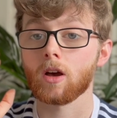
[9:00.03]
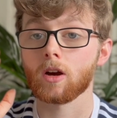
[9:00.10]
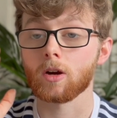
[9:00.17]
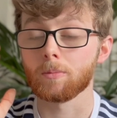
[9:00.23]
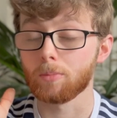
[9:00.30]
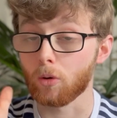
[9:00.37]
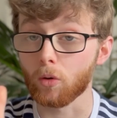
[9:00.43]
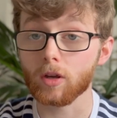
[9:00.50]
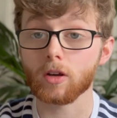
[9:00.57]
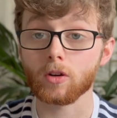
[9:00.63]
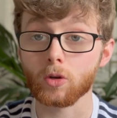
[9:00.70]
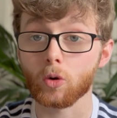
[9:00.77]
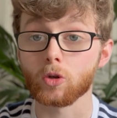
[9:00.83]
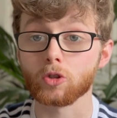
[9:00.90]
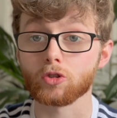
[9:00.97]

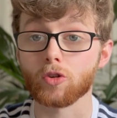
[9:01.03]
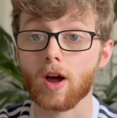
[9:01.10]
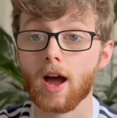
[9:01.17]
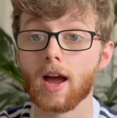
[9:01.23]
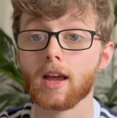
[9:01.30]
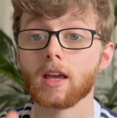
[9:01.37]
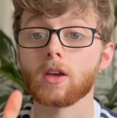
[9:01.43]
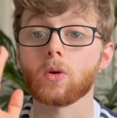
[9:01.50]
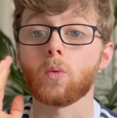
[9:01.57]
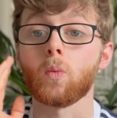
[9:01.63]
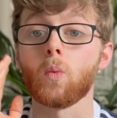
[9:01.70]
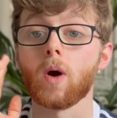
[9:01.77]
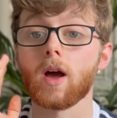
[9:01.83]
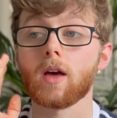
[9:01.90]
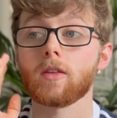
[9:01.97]
completely on track
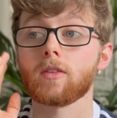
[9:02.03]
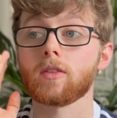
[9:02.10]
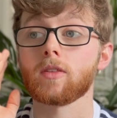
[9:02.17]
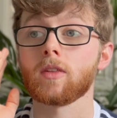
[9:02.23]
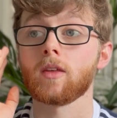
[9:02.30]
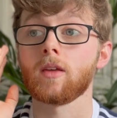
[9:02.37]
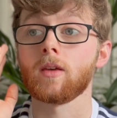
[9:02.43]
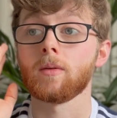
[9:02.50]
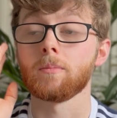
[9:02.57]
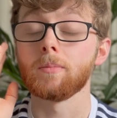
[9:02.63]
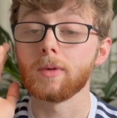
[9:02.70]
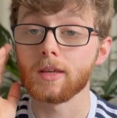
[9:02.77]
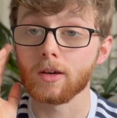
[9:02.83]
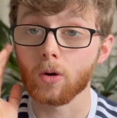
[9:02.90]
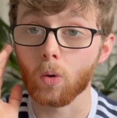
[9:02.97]
with
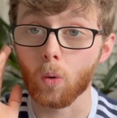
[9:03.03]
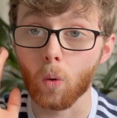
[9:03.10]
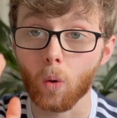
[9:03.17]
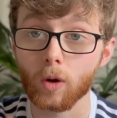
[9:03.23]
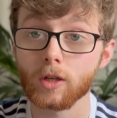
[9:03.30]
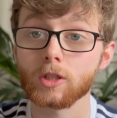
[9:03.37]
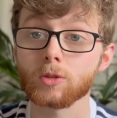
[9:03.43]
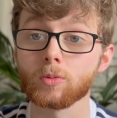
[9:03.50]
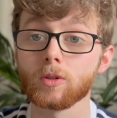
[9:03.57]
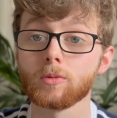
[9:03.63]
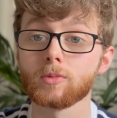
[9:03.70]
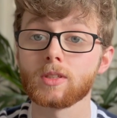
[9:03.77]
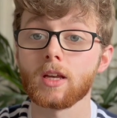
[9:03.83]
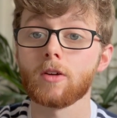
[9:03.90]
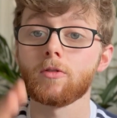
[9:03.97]
being honest with
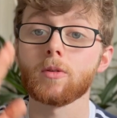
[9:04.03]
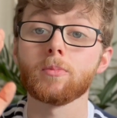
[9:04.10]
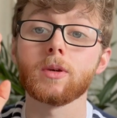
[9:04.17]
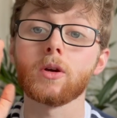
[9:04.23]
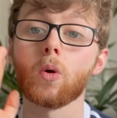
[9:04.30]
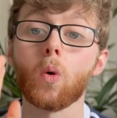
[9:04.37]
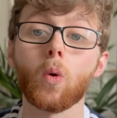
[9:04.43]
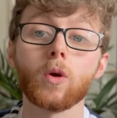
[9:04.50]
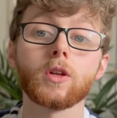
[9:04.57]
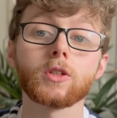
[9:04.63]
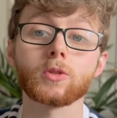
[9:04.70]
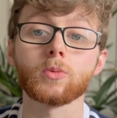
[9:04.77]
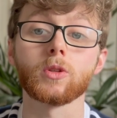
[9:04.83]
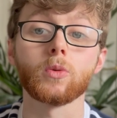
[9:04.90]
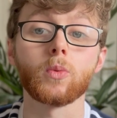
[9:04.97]
themselves and being
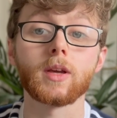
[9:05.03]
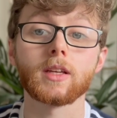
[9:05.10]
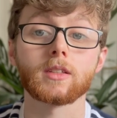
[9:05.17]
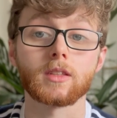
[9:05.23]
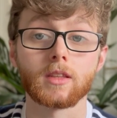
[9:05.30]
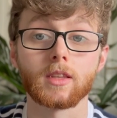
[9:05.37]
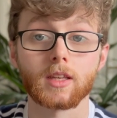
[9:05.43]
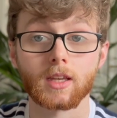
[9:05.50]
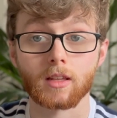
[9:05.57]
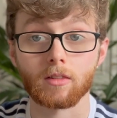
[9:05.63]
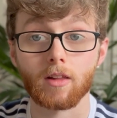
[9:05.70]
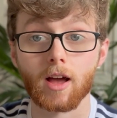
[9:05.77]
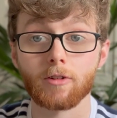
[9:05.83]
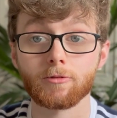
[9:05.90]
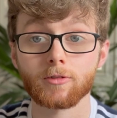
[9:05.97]
honest with the weights that they can
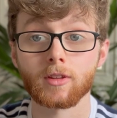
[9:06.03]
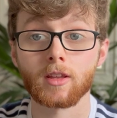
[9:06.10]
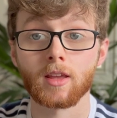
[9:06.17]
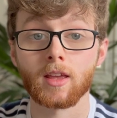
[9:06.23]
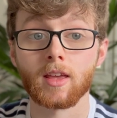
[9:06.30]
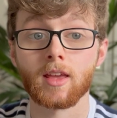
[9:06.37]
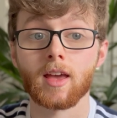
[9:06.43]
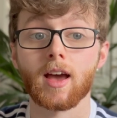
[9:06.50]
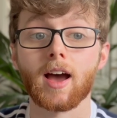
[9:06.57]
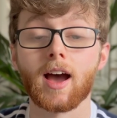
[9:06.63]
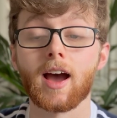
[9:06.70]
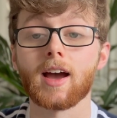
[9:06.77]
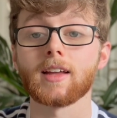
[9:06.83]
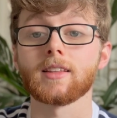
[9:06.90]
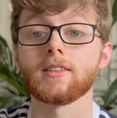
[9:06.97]
lift,
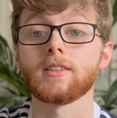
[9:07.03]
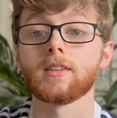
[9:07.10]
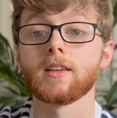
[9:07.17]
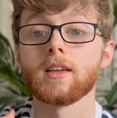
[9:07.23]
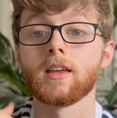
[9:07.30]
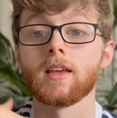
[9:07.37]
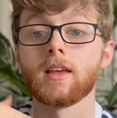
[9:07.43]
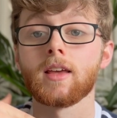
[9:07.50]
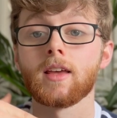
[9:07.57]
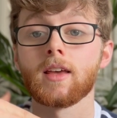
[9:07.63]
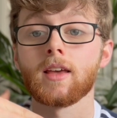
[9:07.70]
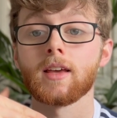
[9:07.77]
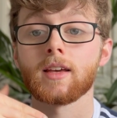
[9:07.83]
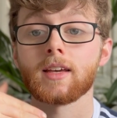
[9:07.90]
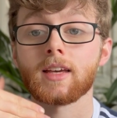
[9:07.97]
and
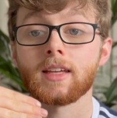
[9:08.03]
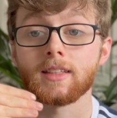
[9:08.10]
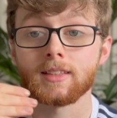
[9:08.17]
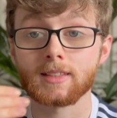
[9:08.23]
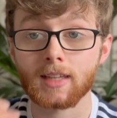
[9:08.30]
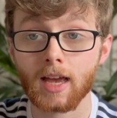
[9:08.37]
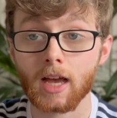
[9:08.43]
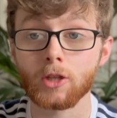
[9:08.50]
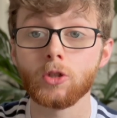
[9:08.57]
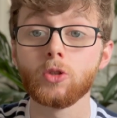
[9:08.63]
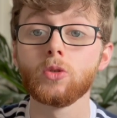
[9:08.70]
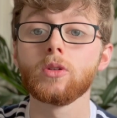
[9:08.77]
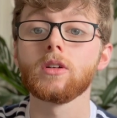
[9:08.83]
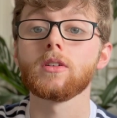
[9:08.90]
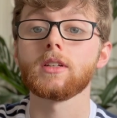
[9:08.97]

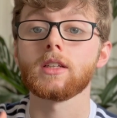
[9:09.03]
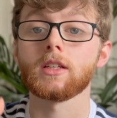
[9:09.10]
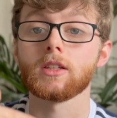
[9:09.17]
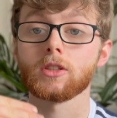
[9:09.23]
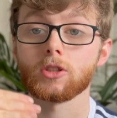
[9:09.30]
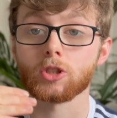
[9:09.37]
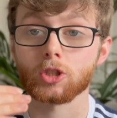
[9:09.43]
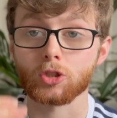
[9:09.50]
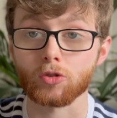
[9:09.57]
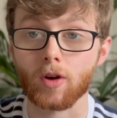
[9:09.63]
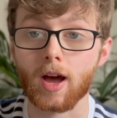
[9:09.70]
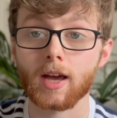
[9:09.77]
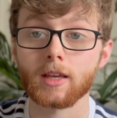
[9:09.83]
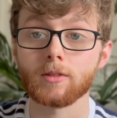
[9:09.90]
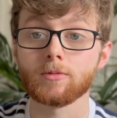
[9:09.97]
continually
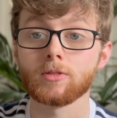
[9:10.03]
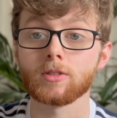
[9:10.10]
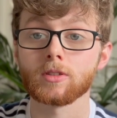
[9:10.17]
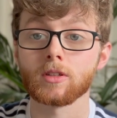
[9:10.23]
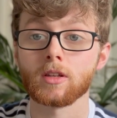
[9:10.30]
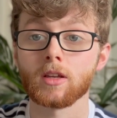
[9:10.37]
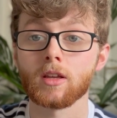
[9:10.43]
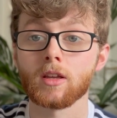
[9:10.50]
strives